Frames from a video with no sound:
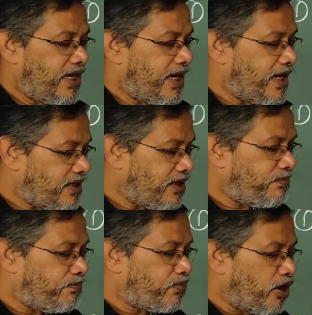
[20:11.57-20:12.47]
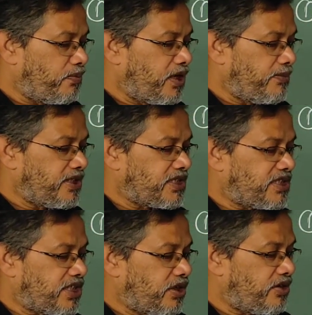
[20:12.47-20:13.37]
Another problem in the
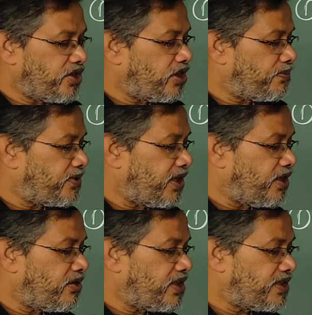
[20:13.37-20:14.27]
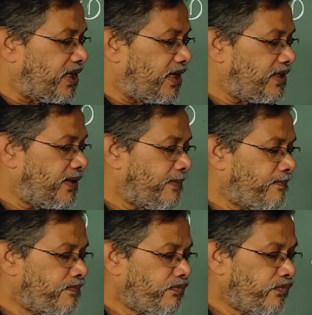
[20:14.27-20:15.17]
security of tenure is
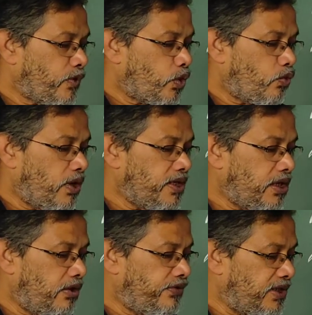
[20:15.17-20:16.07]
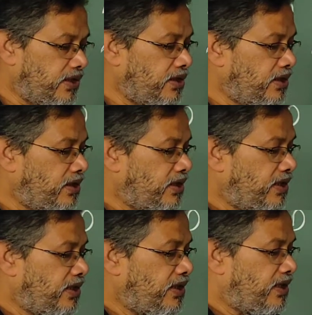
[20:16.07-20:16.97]
that quite often
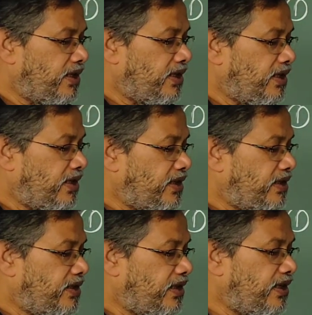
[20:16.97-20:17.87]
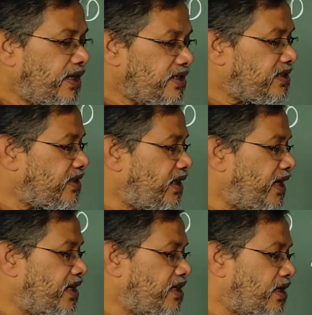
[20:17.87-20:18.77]
tenancy
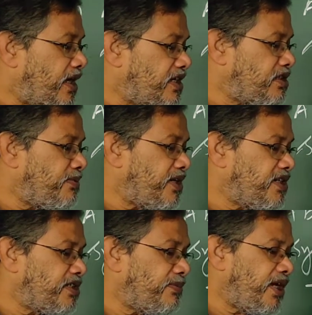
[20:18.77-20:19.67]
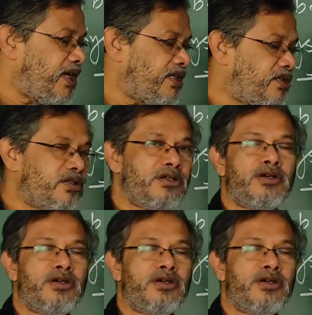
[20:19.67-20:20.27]
arrangement is made